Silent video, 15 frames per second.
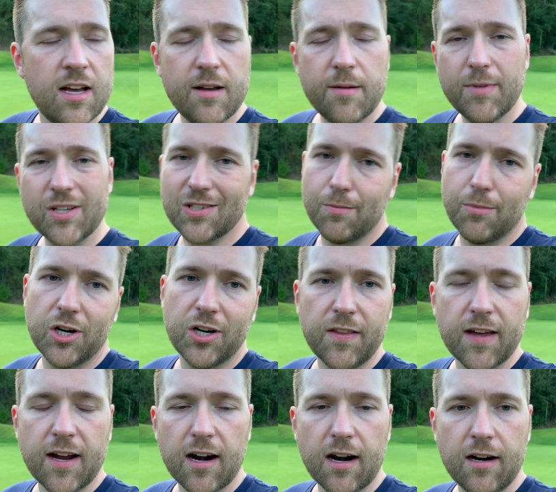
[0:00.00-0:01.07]
Missed a birdie
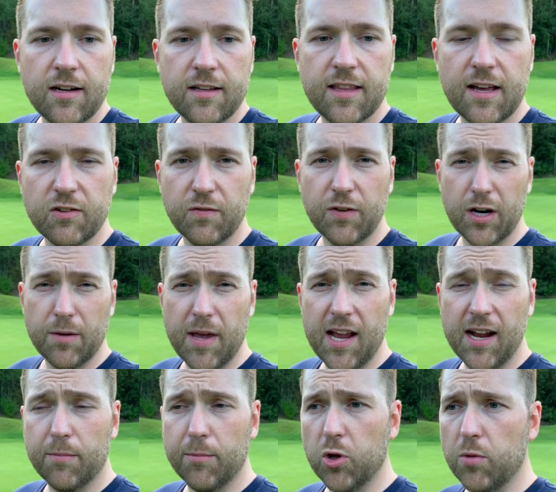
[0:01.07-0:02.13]
there. That was very
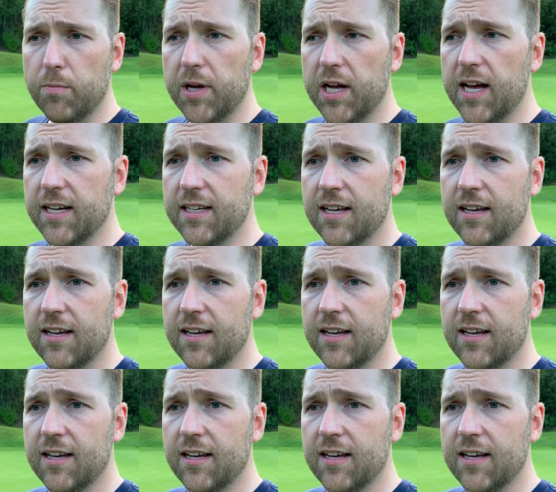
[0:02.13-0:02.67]
makeable, but